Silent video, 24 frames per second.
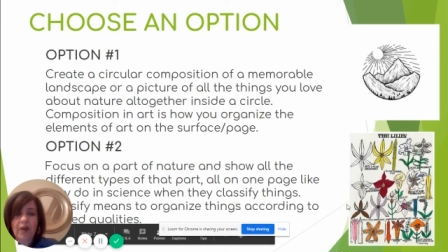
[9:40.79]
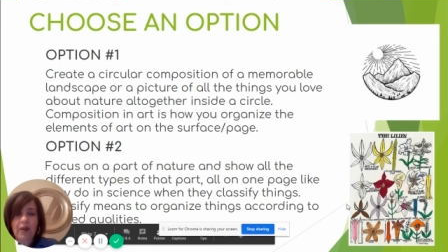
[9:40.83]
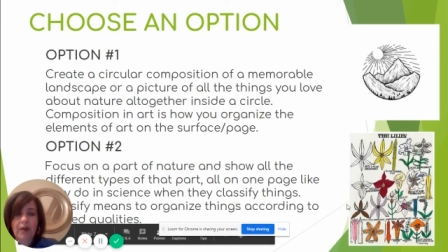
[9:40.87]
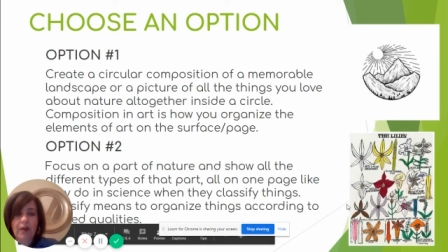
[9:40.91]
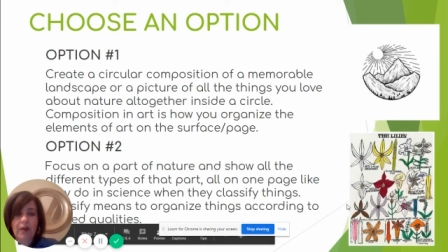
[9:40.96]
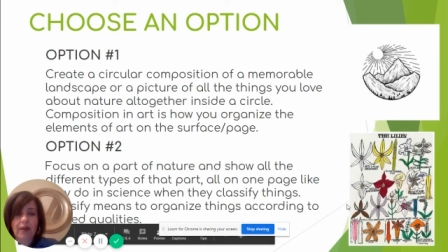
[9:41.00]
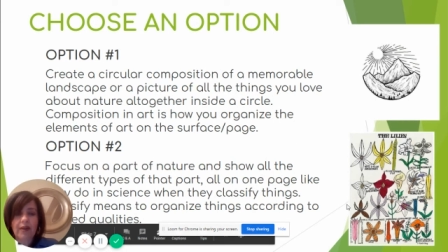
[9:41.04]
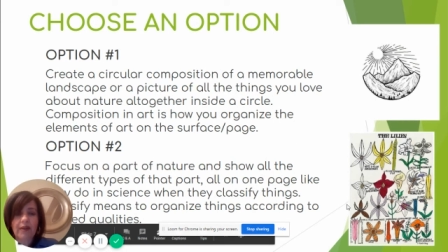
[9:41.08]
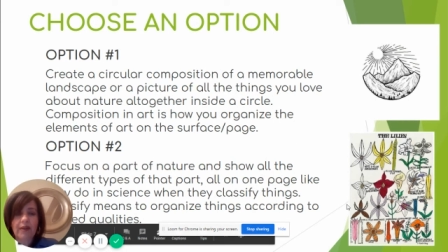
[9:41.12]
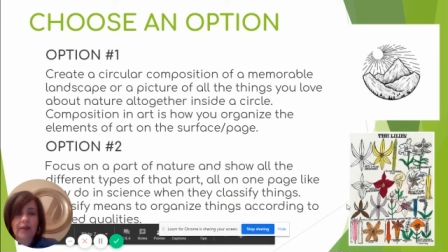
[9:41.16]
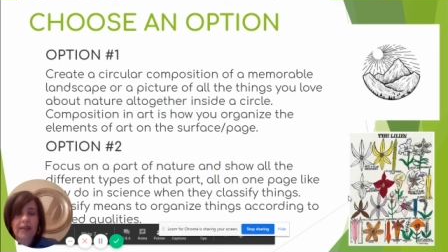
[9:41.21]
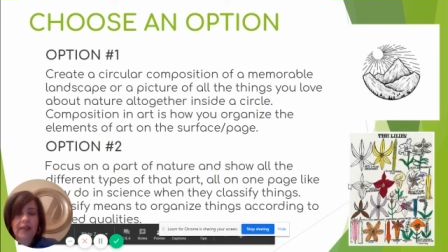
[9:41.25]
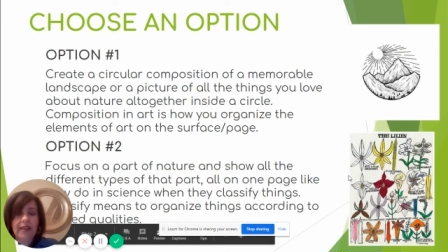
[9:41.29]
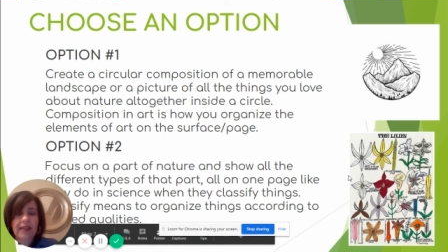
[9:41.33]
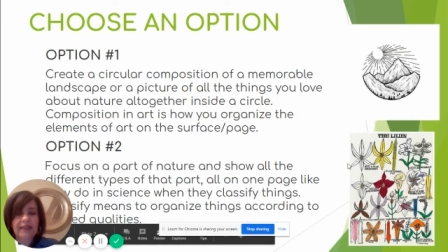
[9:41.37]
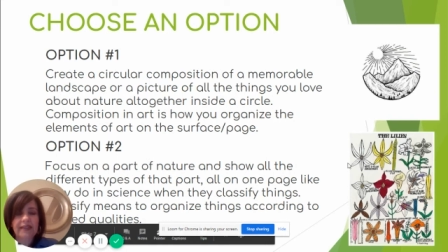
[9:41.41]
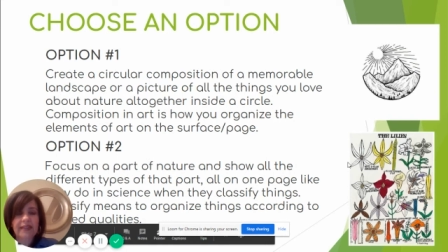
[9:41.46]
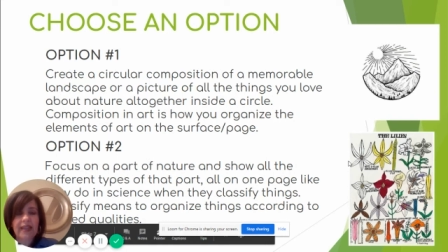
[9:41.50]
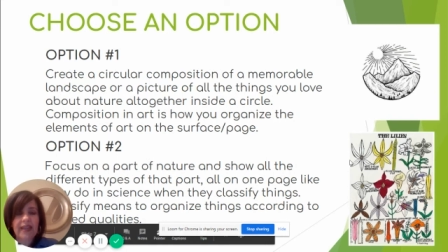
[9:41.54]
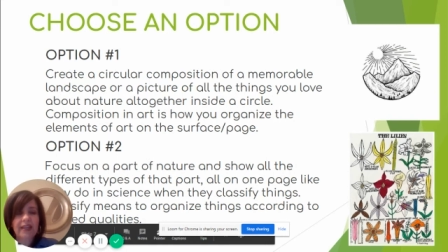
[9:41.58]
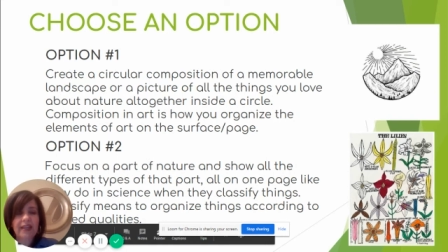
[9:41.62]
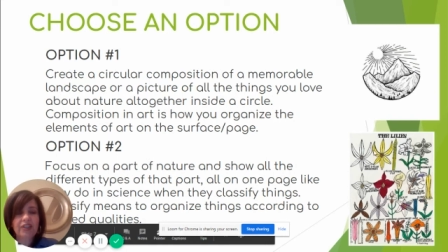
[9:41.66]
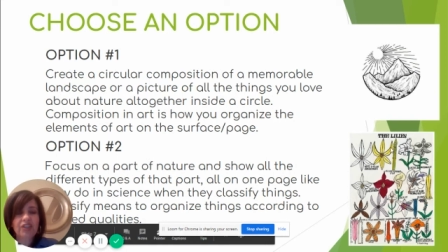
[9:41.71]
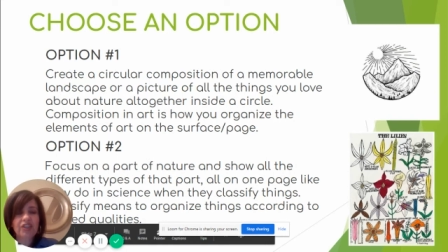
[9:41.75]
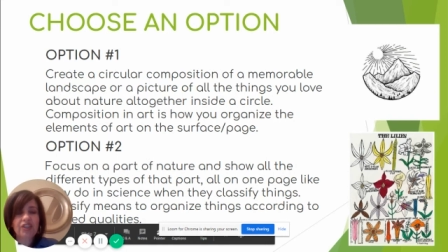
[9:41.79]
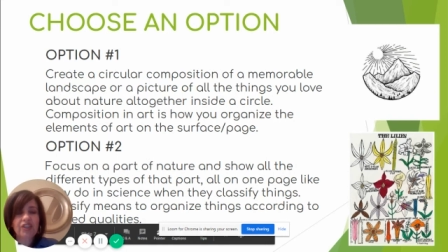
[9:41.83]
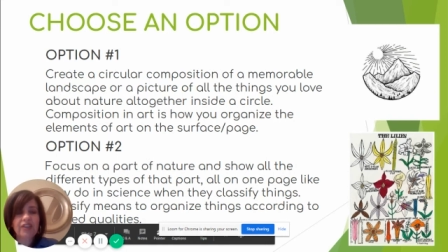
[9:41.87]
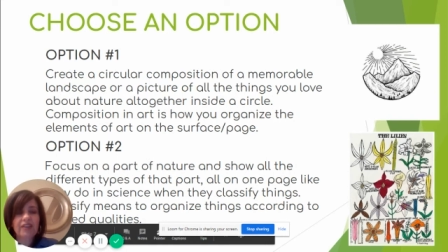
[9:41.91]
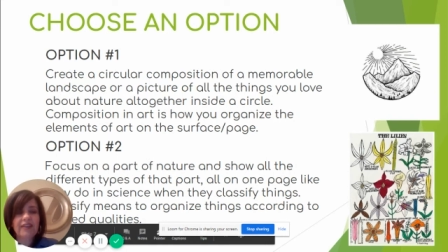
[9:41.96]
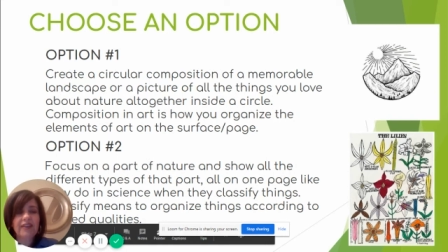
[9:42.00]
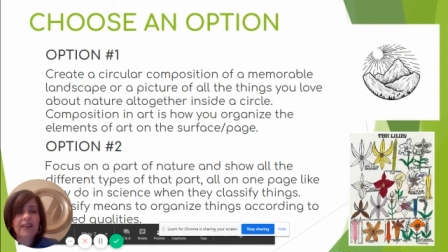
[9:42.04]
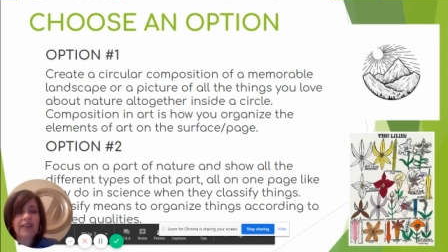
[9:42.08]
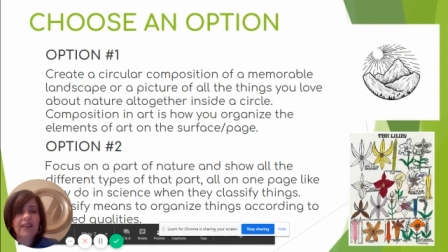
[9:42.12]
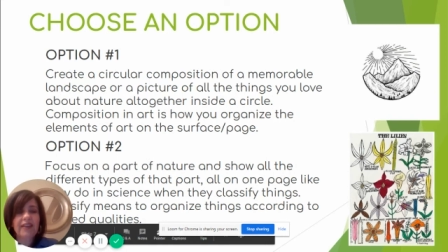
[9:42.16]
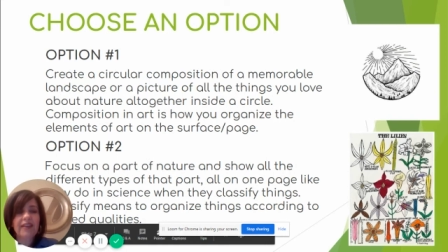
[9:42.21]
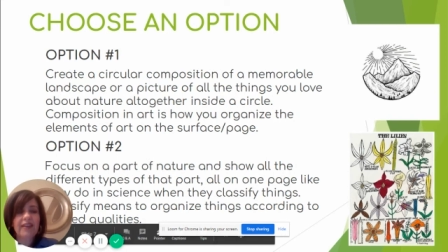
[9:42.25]
art is
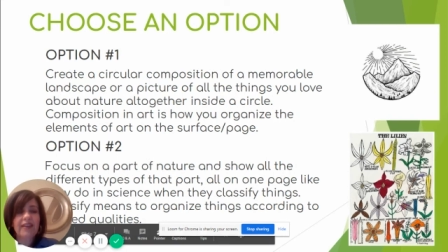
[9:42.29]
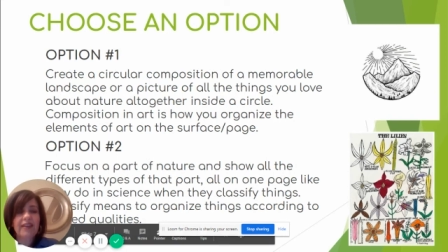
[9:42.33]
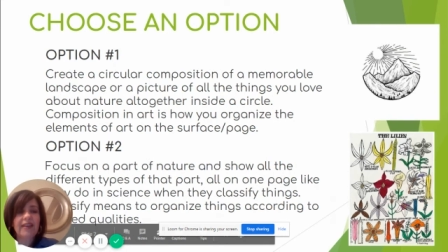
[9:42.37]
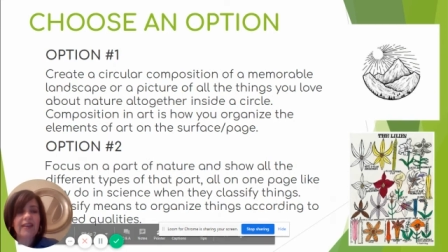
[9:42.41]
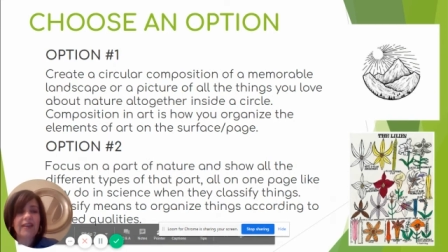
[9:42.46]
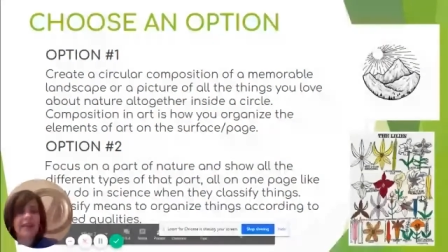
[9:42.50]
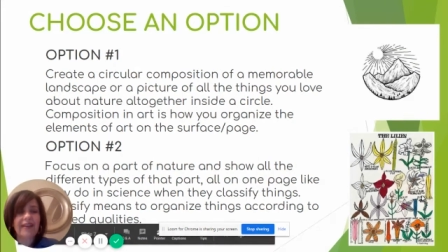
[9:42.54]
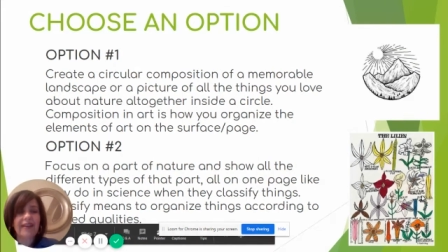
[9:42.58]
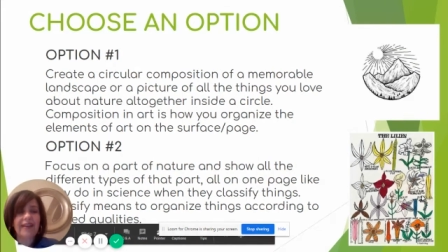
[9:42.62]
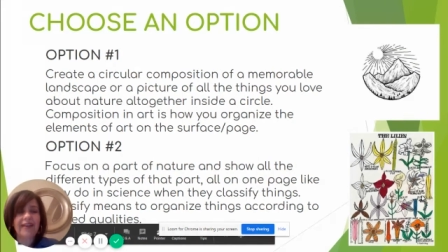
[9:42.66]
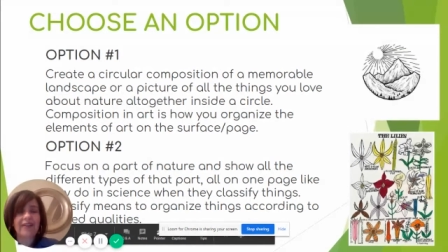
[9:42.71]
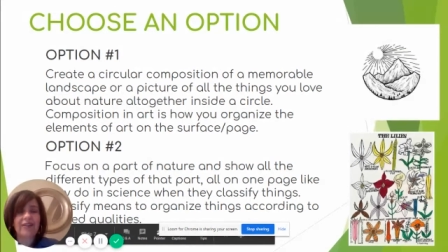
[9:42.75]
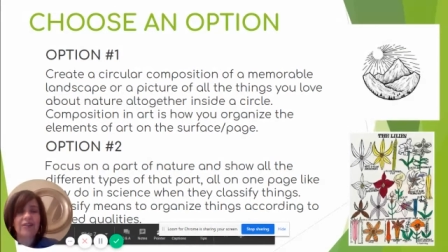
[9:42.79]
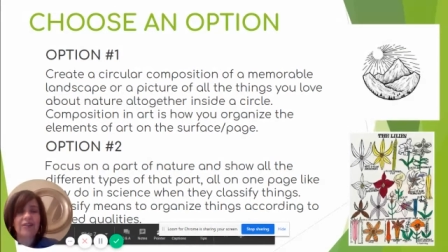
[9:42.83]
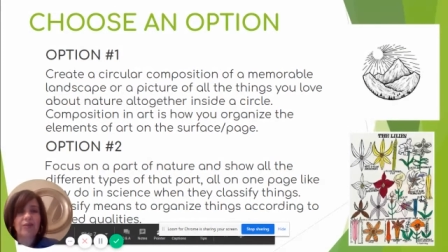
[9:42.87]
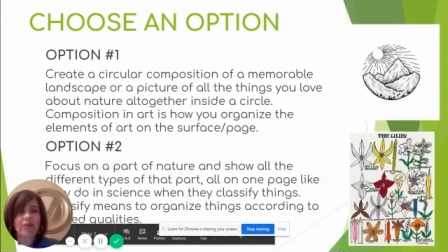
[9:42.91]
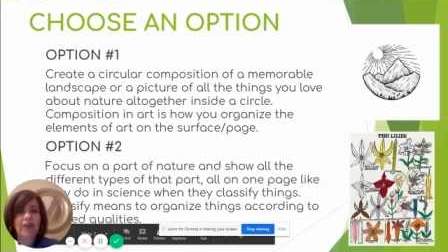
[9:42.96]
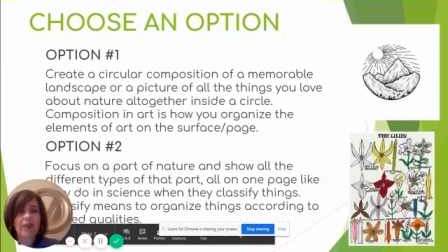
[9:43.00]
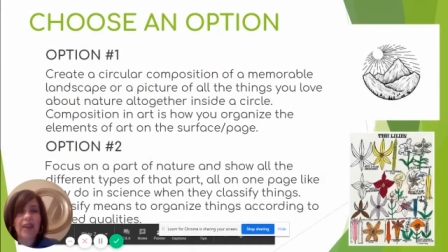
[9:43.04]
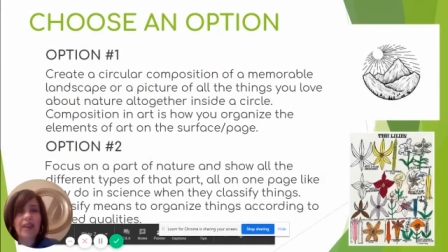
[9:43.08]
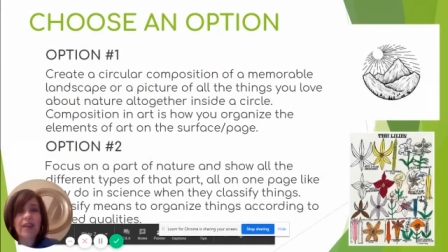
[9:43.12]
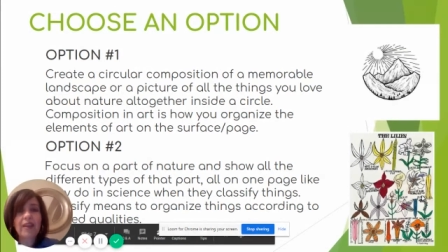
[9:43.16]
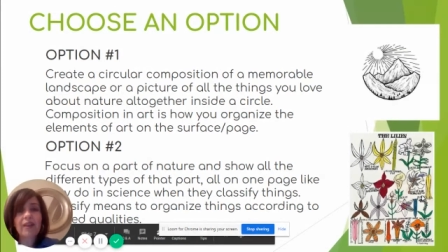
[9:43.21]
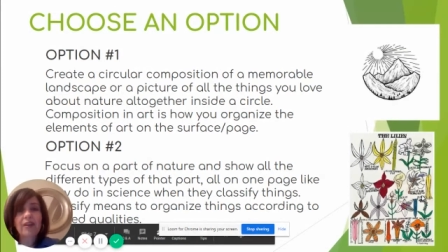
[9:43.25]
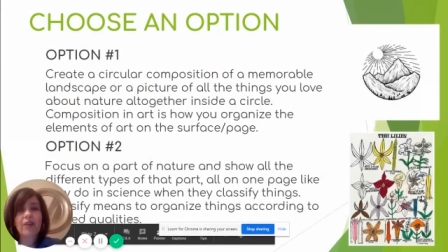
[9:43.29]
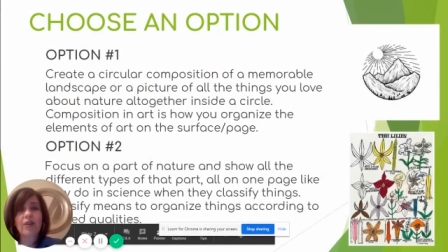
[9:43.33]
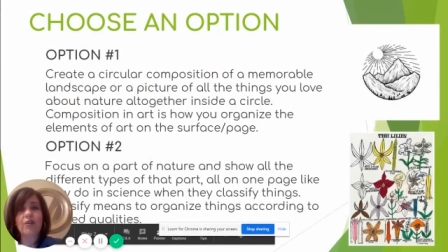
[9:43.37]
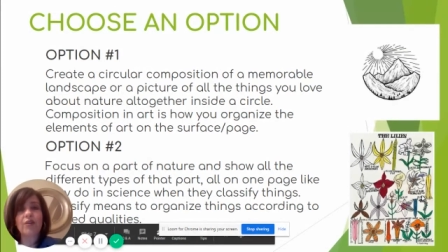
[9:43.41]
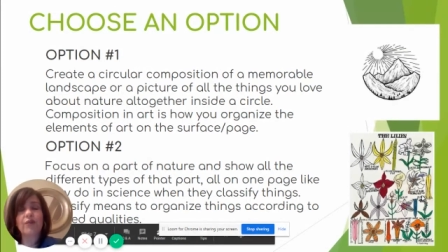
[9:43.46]
actually a great